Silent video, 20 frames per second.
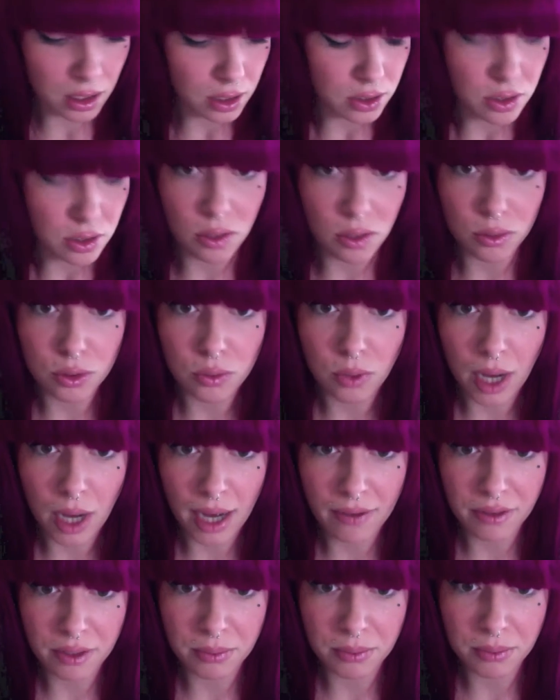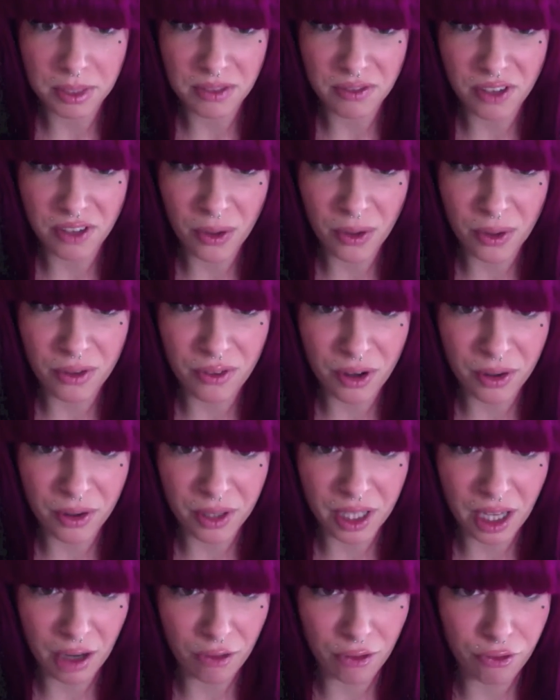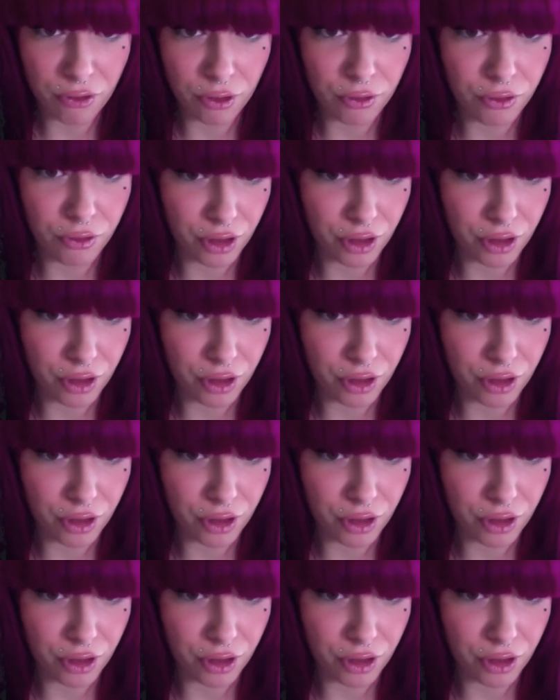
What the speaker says: So you have to be very, very careful for